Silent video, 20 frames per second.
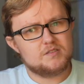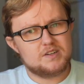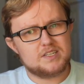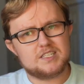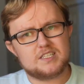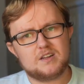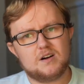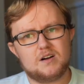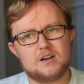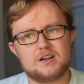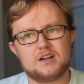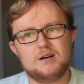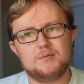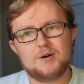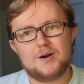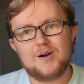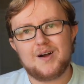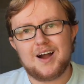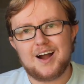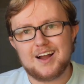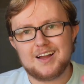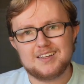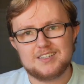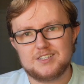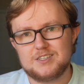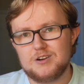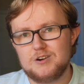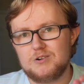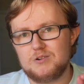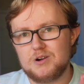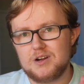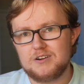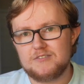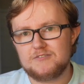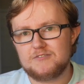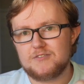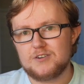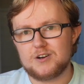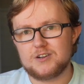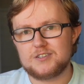let's talk about ISO
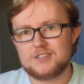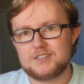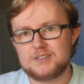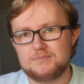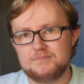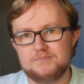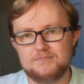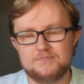first.